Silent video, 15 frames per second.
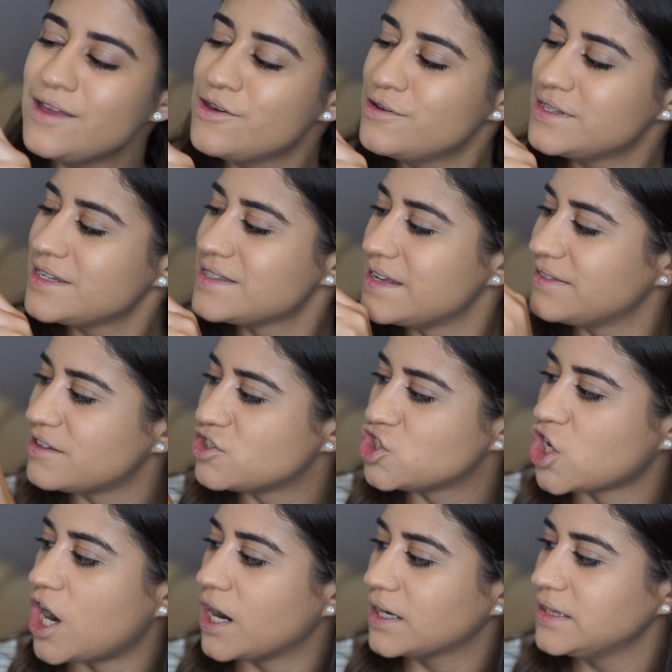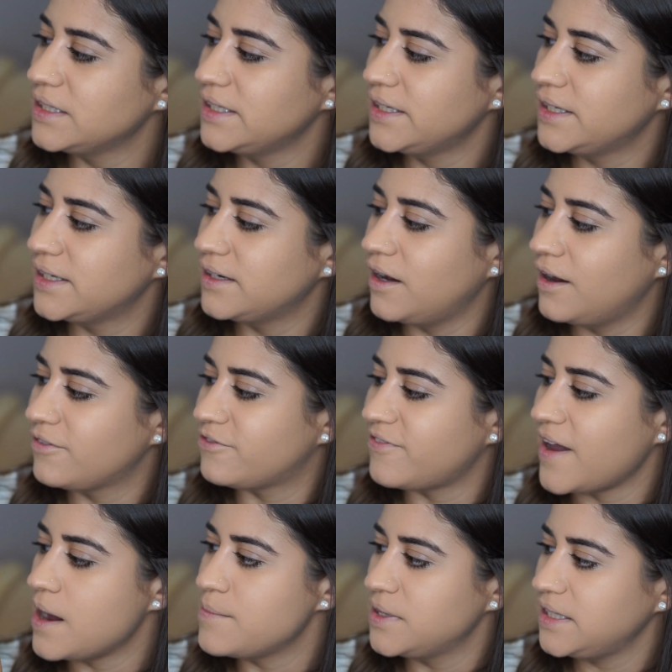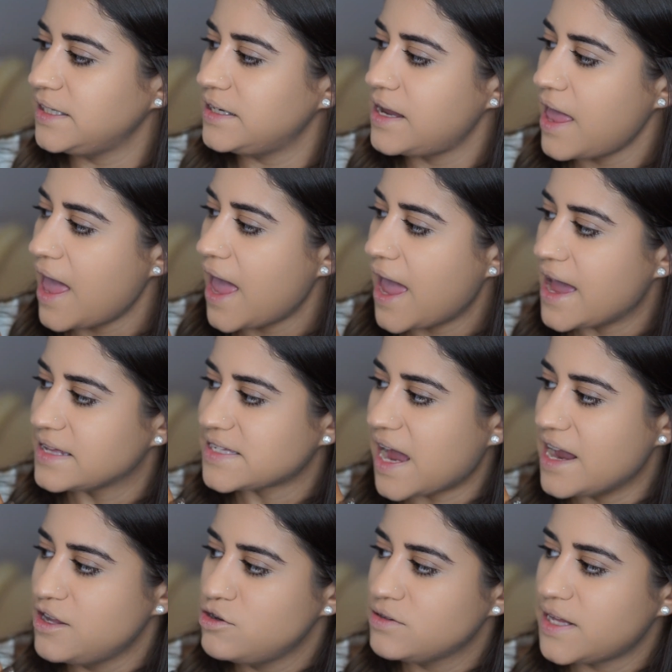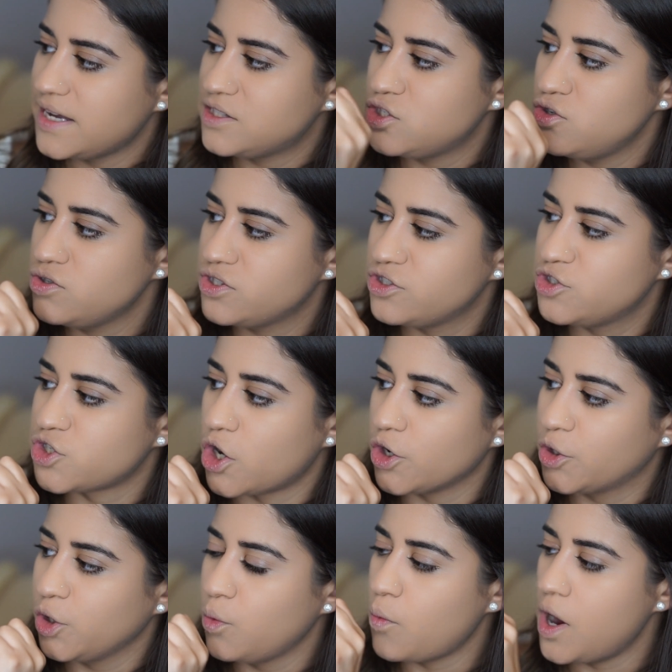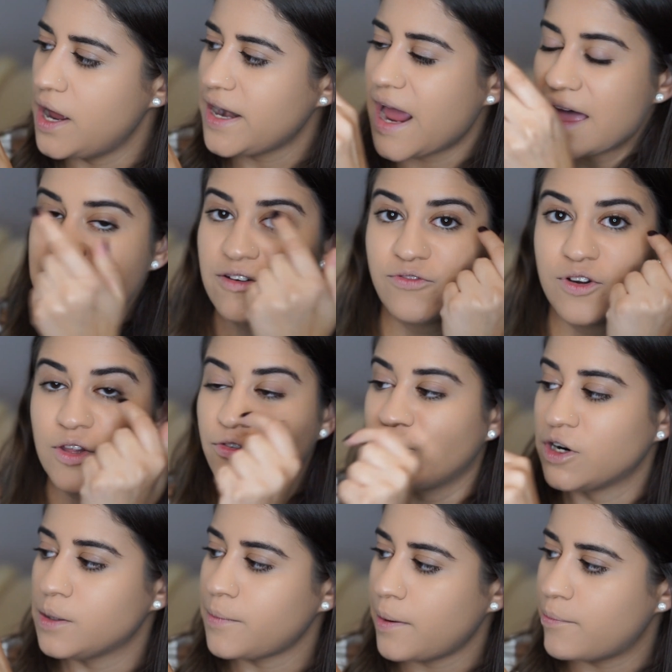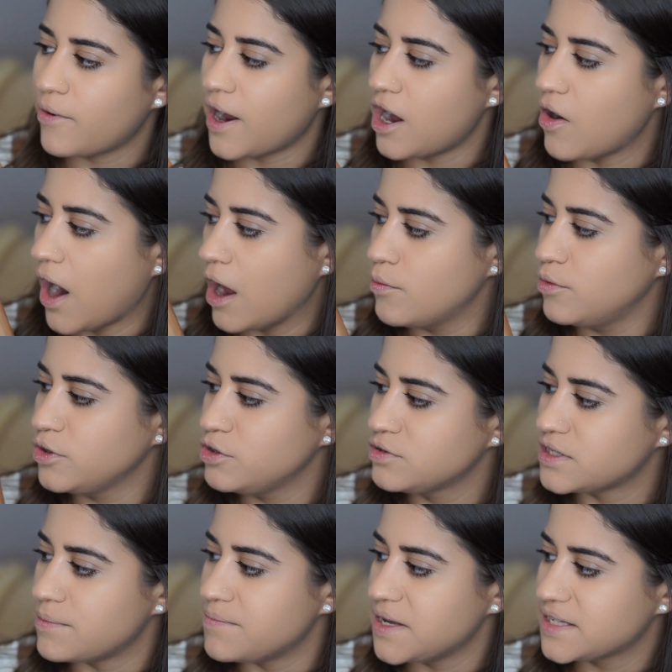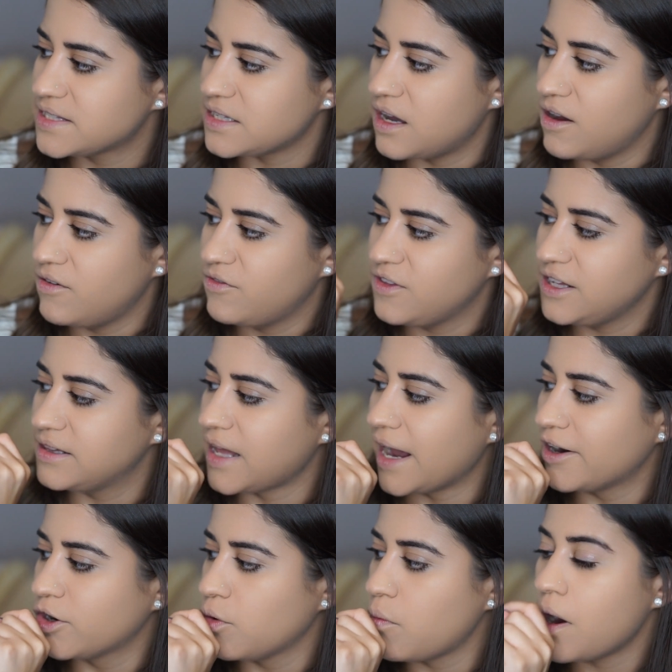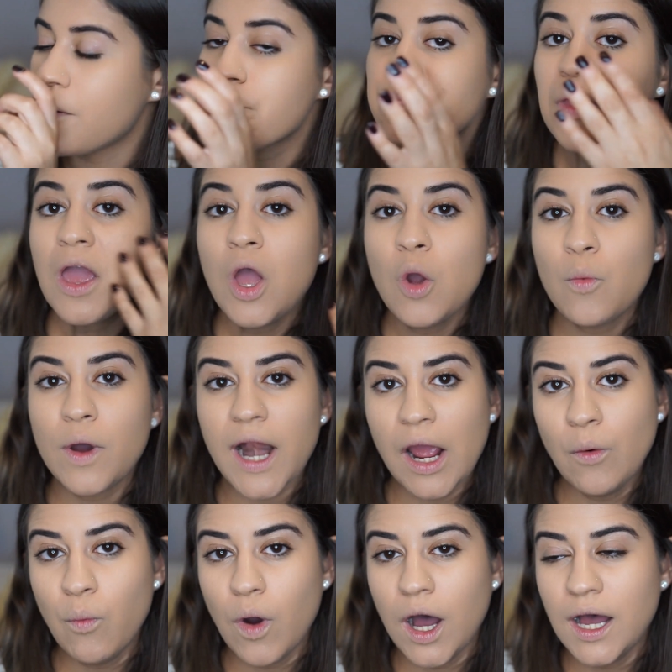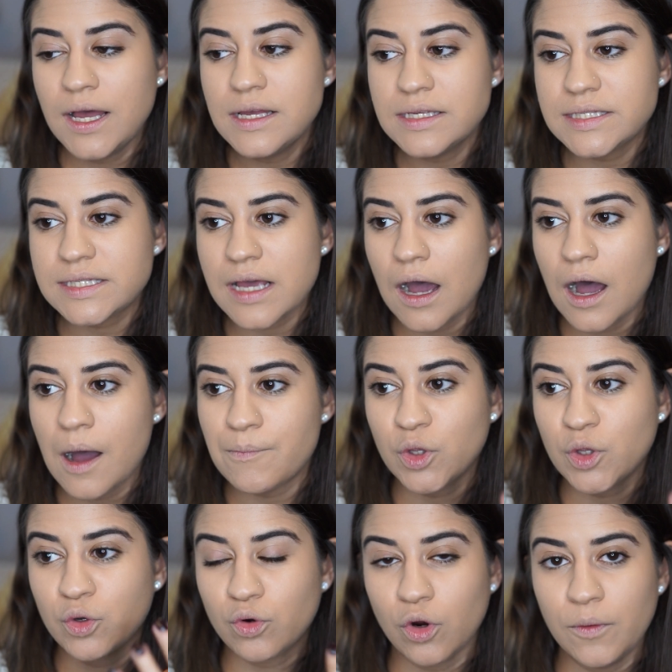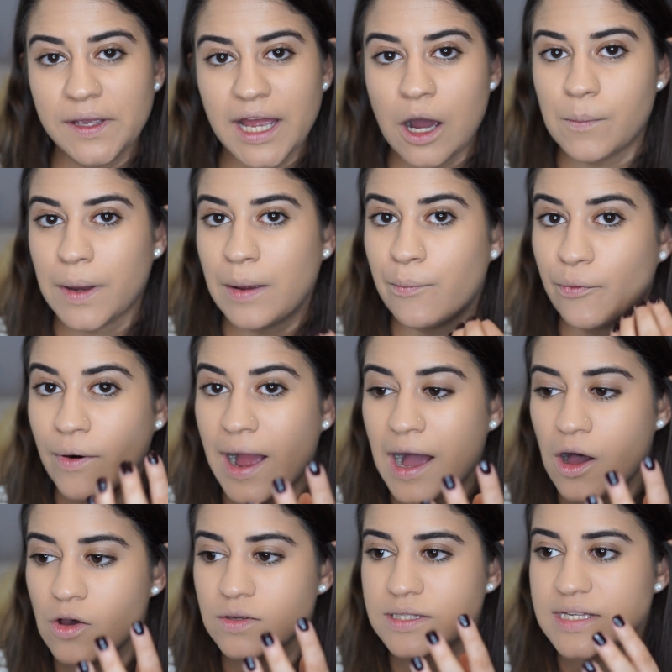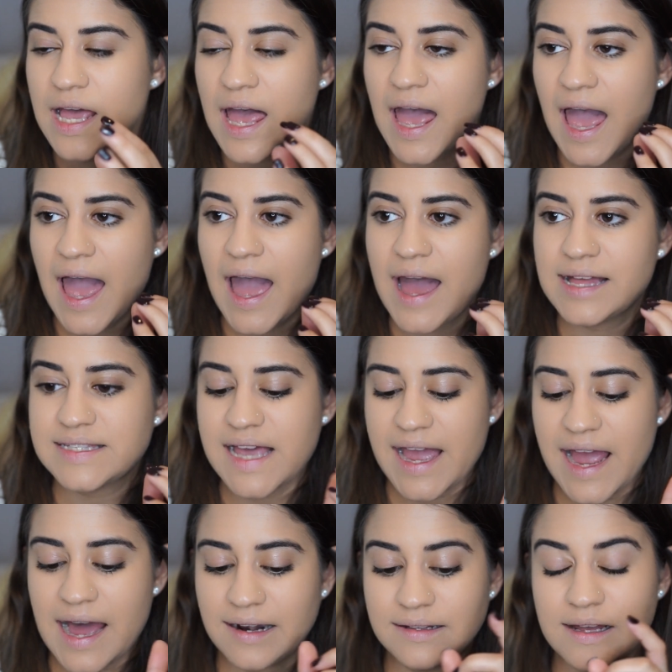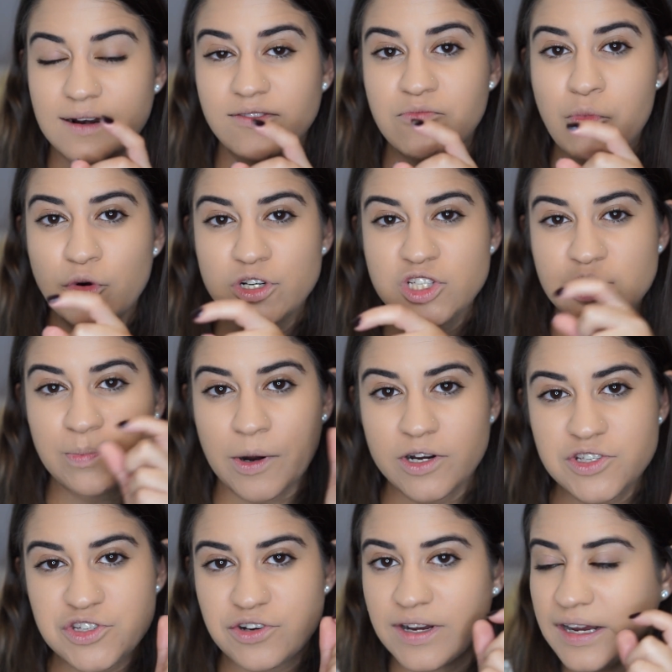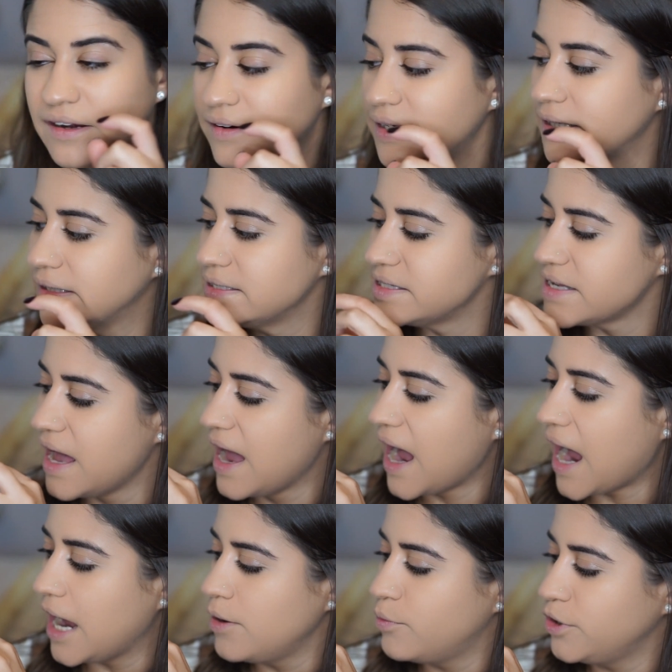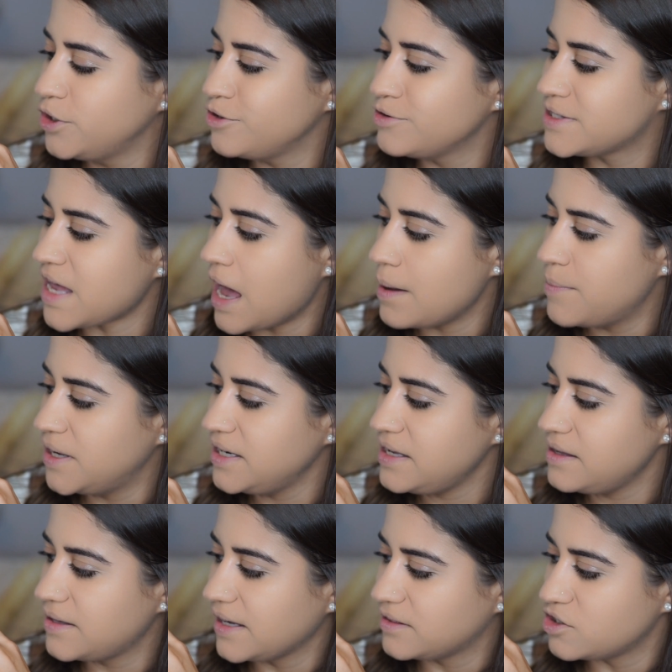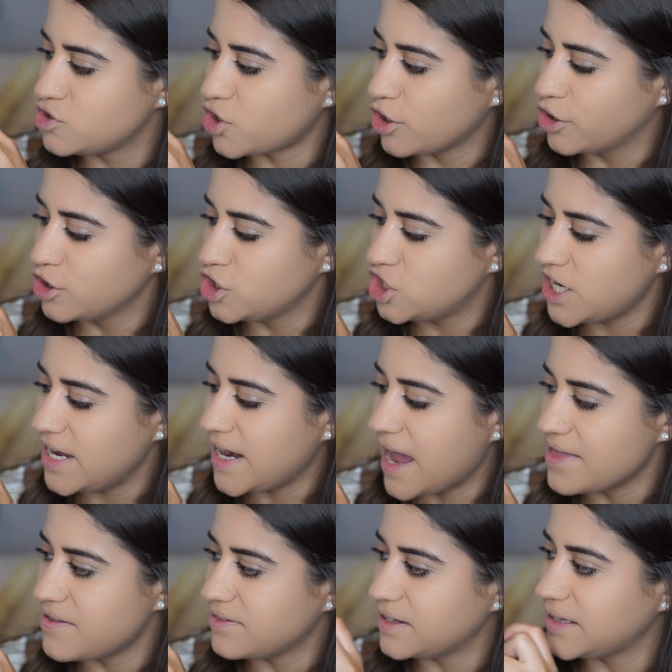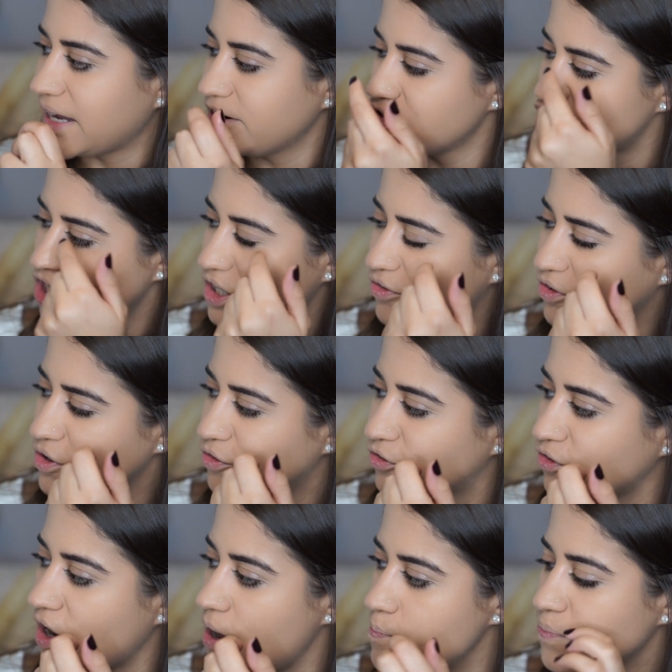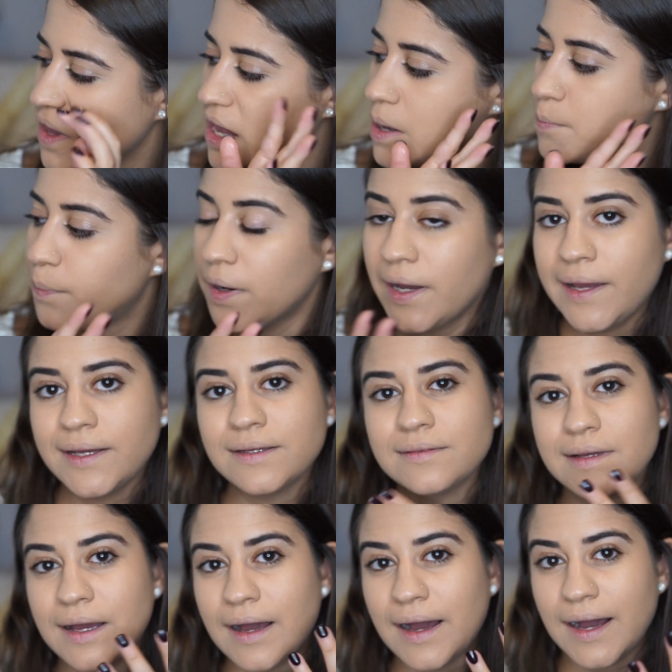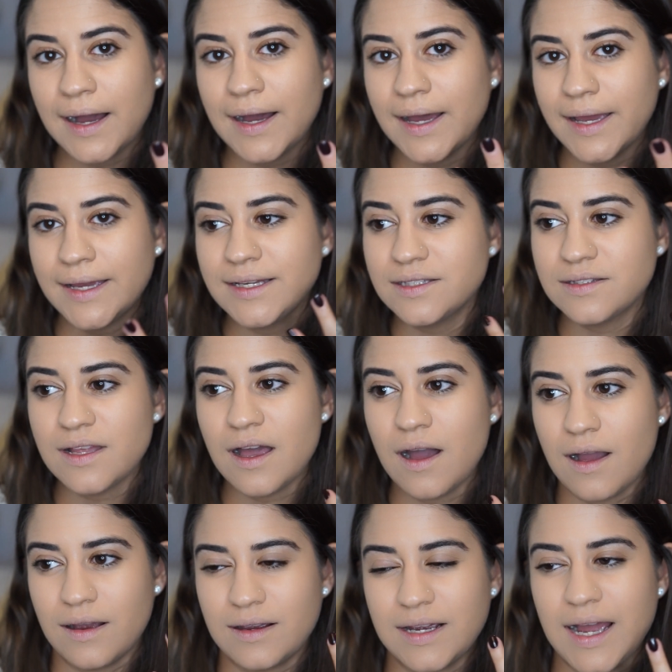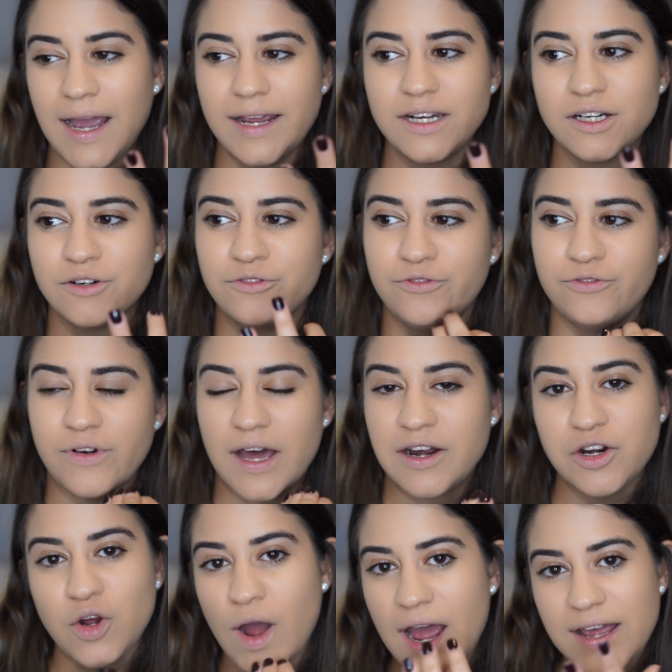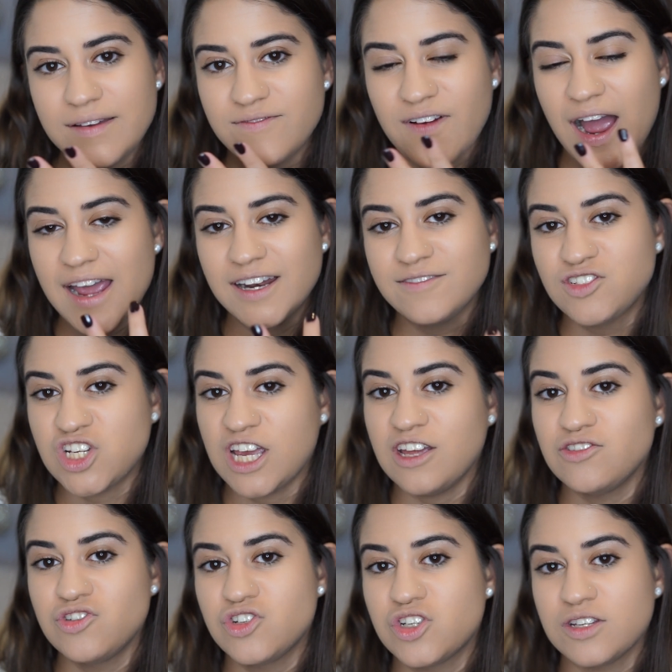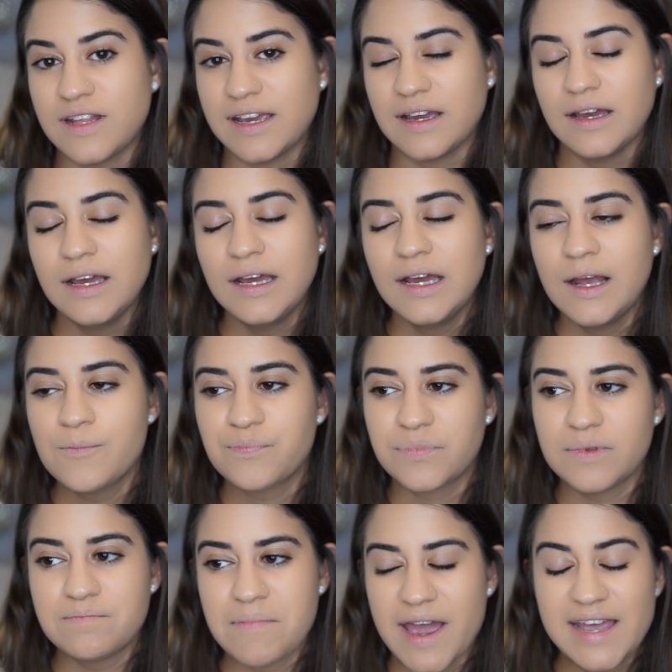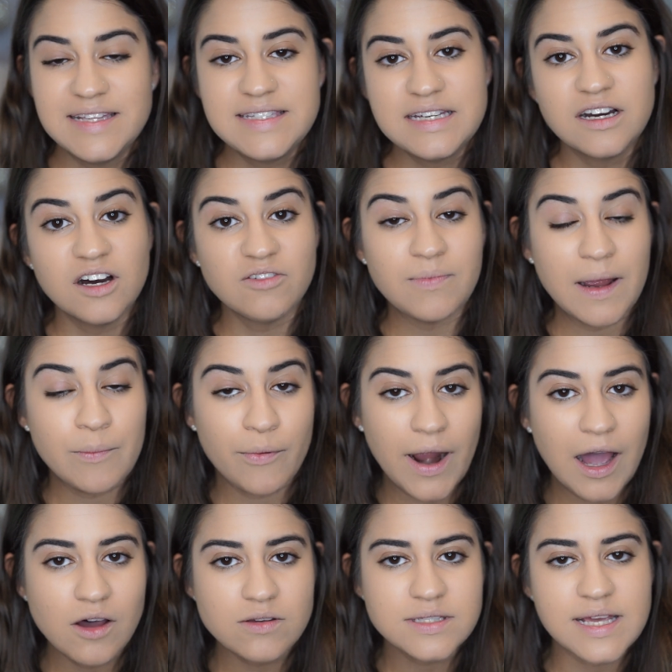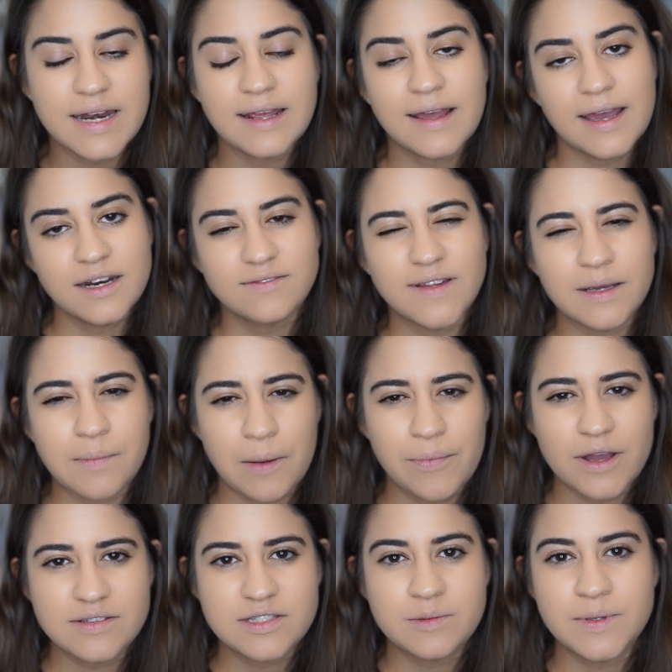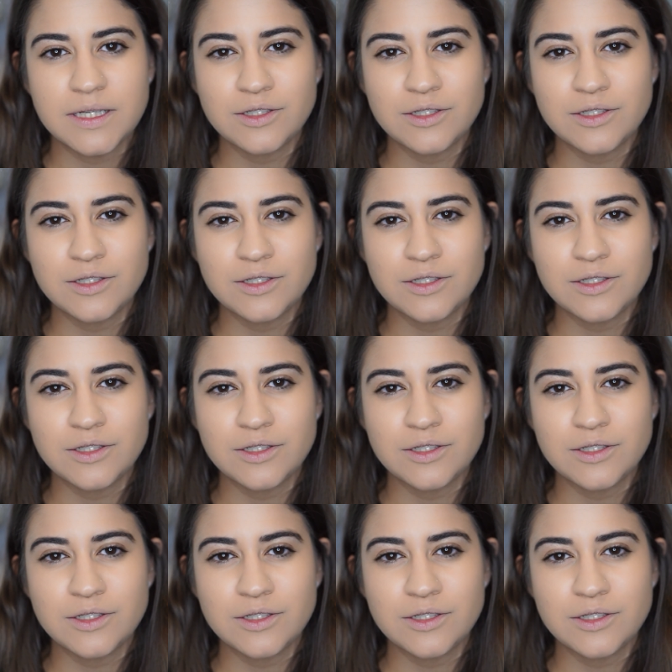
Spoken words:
I use is in the chocolate family, and I like to use the darker one, and then for the front of my brow I will use a mix of the lighter one. When I was growing out my brows and I had a lot of more sparser areas, I would use ebony, like the darker shade, and then the lighter shade for the front. But I kind of changed like my idea of my brows, and I kind of like my brows to be